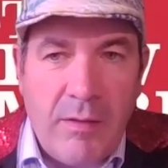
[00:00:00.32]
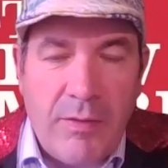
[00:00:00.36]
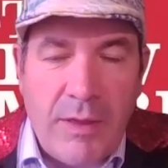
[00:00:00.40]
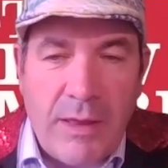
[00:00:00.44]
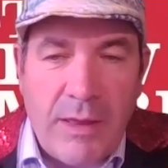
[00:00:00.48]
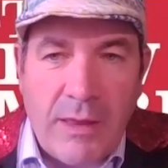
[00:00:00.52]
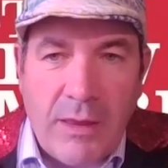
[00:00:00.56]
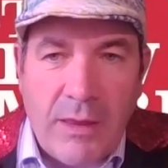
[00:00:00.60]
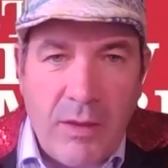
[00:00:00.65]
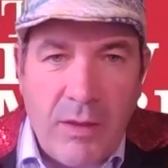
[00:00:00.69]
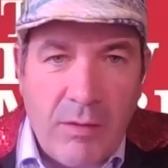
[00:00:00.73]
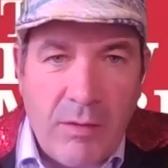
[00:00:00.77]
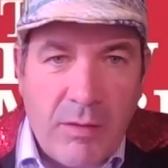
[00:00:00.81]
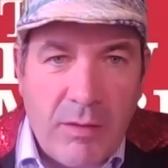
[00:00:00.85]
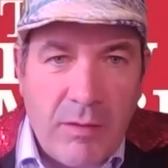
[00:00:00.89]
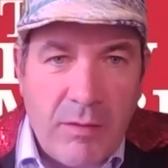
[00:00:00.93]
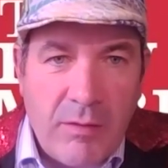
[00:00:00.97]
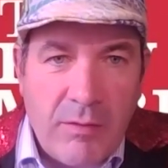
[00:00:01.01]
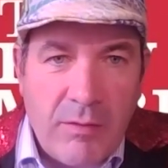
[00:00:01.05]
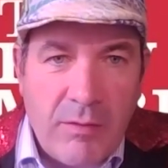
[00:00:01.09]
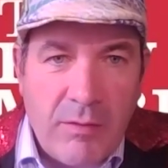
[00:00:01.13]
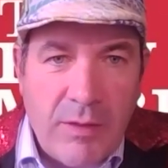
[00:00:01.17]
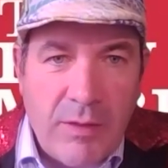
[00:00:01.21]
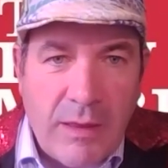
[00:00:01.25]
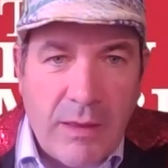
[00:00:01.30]
Thank
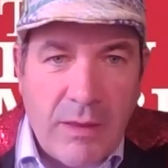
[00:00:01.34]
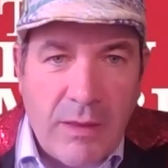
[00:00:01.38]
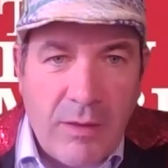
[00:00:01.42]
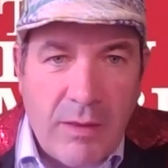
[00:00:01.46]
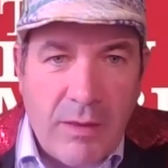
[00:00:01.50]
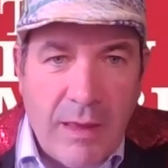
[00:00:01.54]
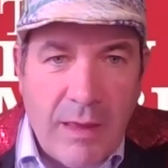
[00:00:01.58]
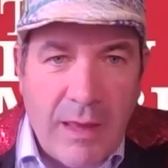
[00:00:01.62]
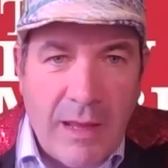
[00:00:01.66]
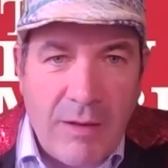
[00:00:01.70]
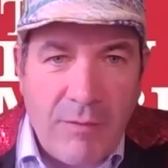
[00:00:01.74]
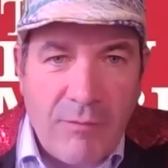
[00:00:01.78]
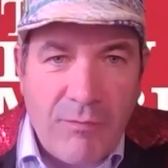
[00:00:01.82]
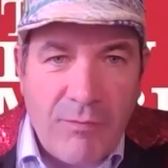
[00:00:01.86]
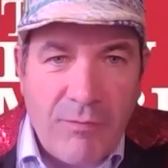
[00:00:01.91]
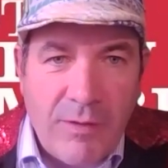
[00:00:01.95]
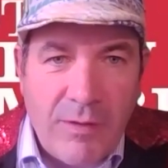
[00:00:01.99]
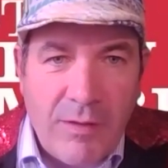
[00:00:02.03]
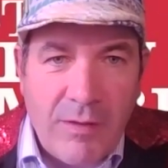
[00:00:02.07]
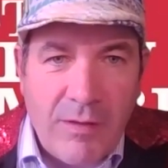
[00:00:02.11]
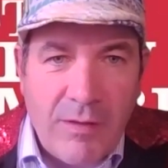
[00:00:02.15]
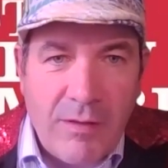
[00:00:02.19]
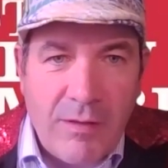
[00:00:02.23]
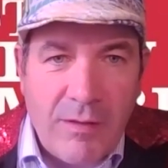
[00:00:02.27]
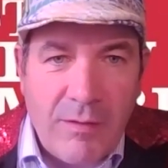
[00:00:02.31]
you, Ken,
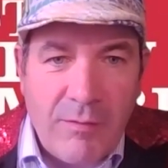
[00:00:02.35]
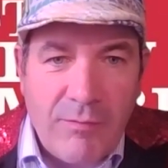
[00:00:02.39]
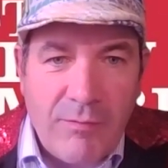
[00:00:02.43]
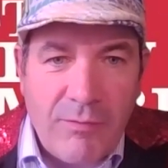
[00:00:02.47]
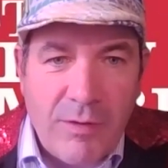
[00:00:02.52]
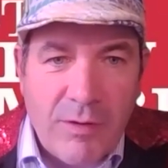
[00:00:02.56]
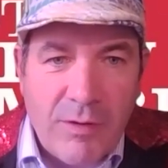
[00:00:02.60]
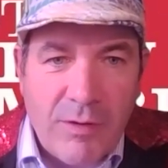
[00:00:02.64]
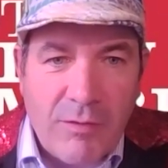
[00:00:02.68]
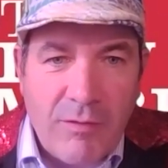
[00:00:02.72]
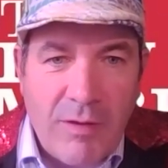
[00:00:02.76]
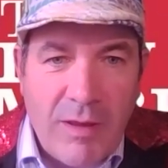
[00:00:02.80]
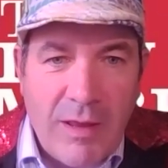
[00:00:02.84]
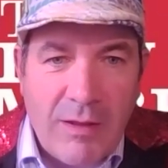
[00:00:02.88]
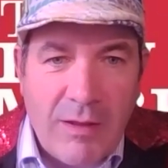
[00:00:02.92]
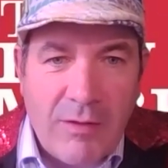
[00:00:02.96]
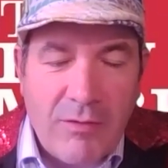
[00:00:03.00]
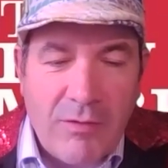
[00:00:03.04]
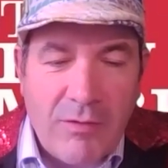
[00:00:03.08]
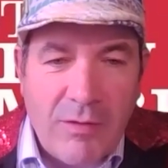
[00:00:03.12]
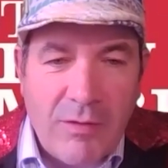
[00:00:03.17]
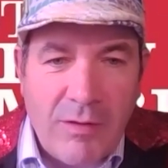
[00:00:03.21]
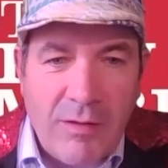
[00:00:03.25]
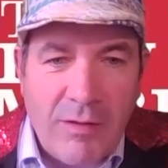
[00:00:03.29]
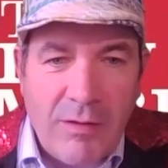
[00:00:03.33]
for
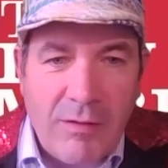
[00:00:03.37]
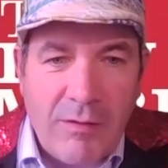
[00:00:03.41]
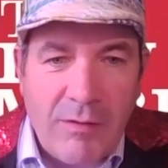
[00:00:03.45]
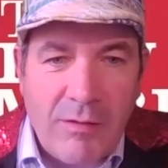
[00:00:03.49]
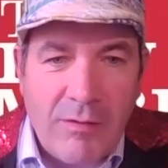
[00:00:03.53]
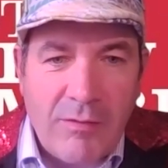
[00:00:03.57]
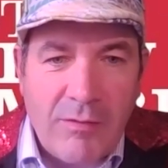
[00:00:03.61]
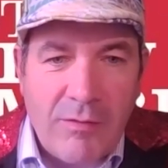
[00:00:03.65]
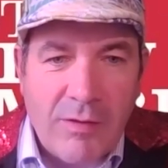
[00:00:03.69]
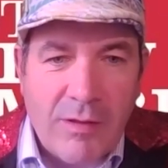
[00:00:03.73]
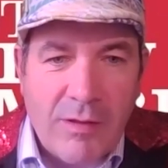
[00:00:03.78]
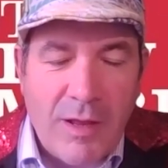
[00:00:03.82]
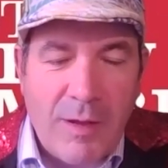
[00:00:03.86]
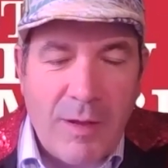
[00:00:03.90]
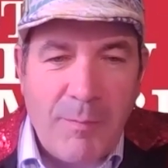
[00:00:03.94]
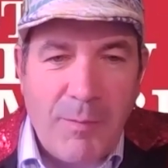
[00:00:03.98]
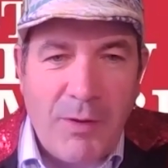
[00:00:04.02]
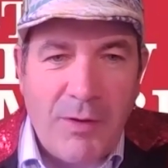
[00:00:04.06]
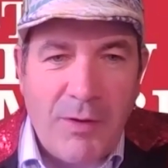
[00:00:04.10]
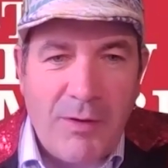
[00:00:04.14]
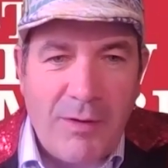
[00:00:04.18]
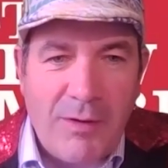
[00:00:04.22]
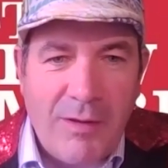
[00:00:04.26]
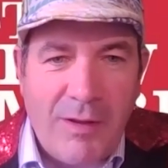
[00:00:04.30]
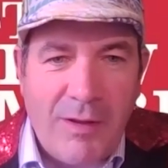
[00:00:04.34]
agreeing to
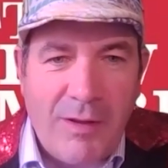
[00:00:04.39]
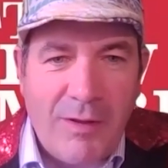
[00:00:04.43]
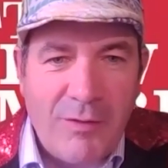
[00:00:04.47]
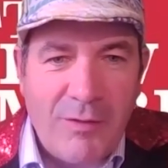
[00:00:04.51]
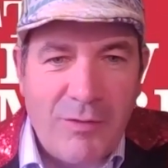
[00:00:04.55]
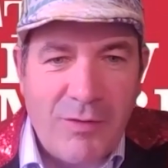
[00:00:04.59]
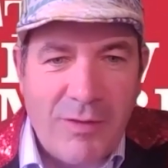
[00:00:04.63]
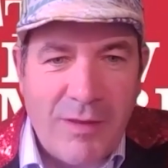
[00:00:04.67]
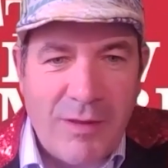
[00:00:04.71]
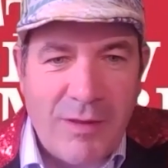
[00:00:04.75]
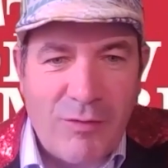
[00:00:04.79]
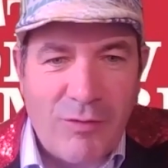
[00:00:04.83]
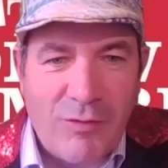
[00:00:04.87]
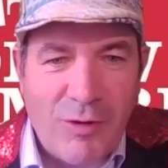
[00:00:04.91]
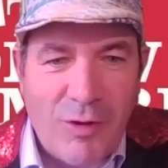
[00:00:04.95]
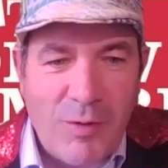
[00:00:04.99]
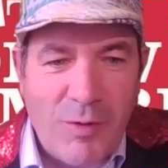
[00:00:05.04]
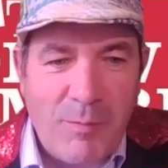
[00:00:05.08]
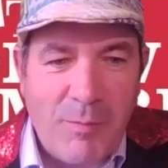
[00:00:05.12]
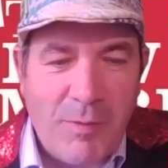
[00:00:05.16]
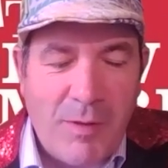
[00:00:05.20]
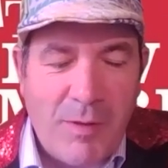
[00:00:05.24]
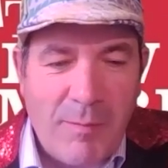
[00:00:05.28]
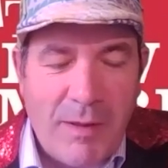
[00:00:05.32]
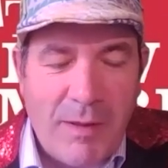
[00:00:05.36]
come onto this
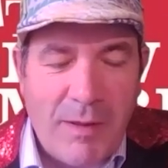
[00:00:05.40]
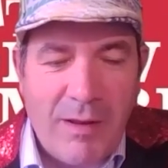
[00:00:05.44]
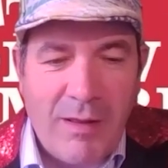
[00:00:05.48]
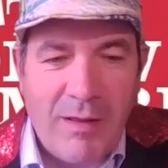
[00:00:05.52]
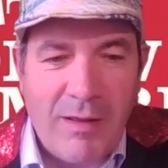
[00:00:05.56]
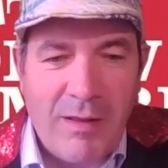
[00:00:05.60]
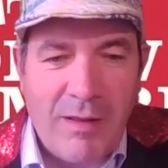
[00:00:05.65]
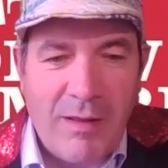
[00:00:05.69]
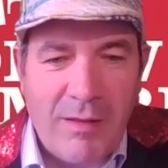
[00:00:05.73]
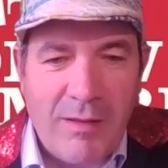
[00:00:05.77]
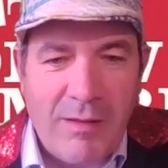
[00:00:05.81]
Zoom. I mean,